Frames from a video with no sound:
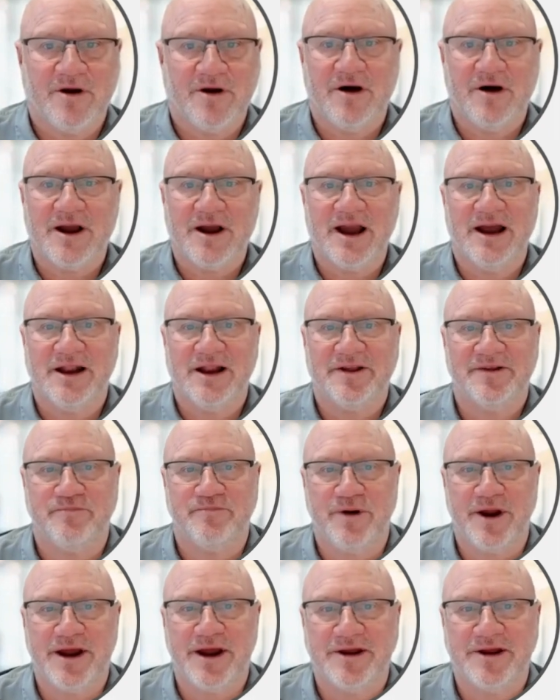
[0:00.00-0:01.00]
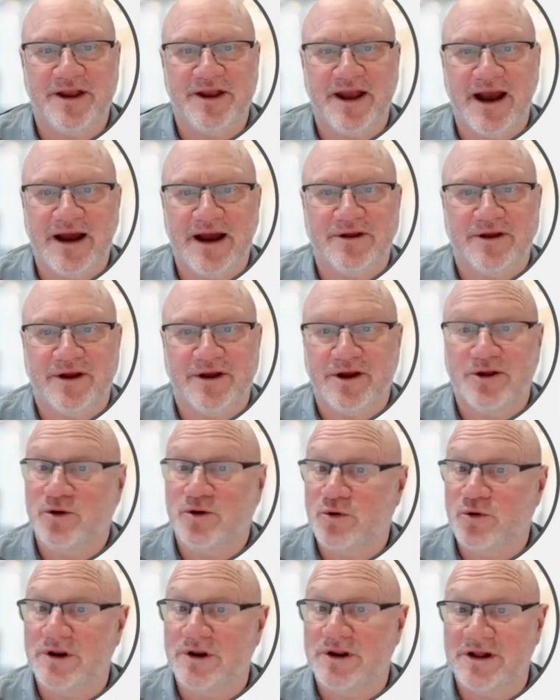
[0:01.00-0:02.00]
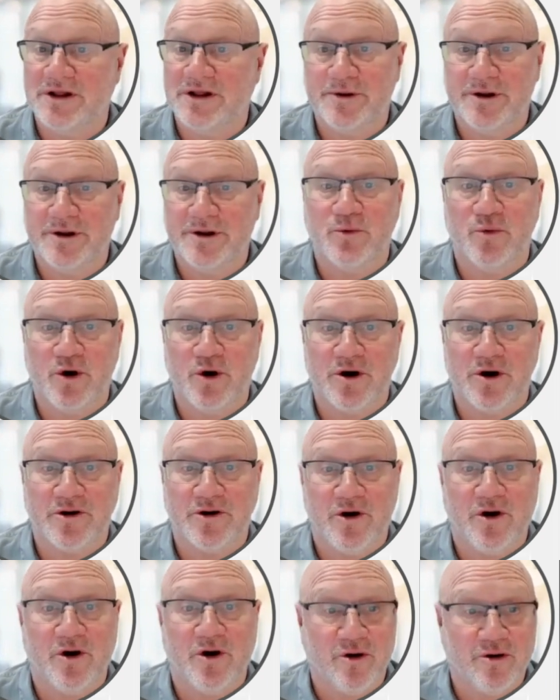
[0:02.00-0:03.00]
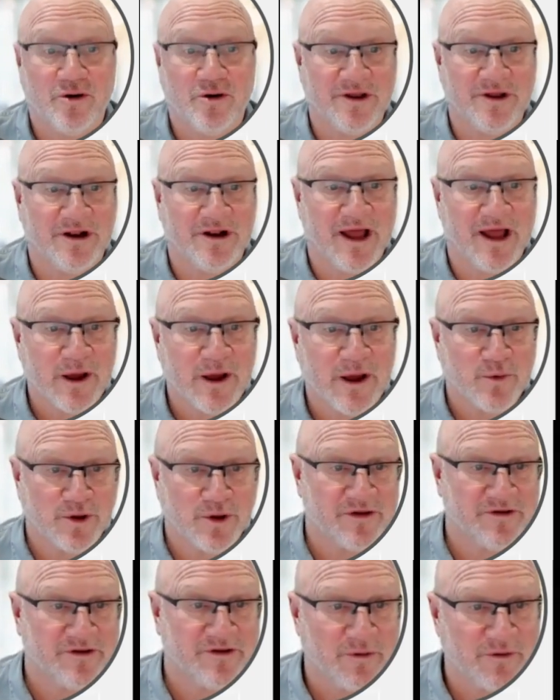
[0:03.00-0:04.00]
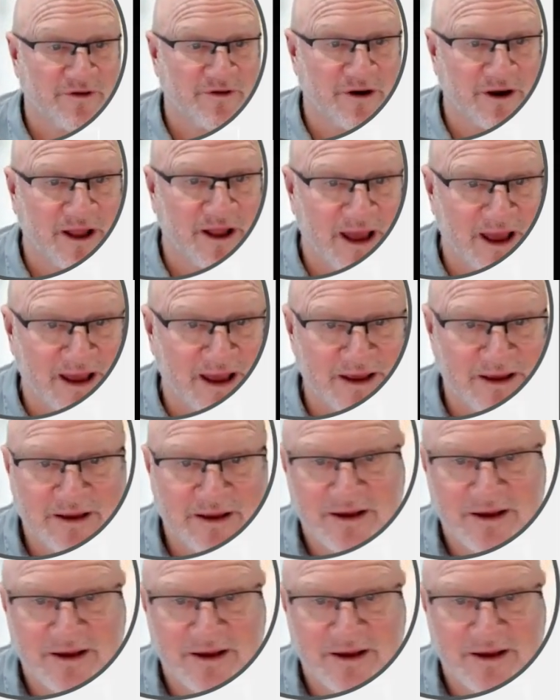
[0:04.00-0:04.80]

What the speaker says: Okay, let's break it down and do a little bit of work on the language. So we've got